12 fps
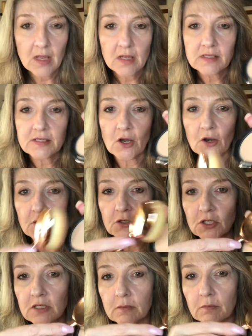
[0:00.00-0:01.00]
So
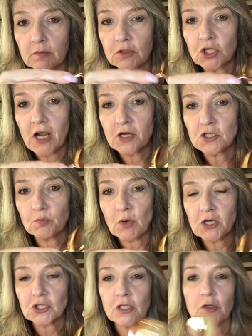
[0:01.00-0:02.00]
just charge your
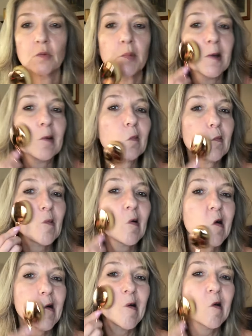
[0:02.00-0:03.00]
brush a little bit
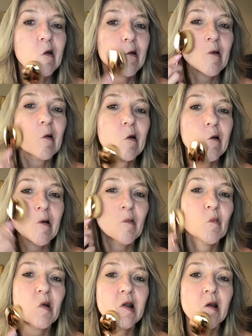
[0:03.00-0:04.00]
and
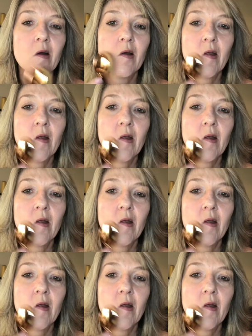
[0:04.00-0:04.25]
on we go.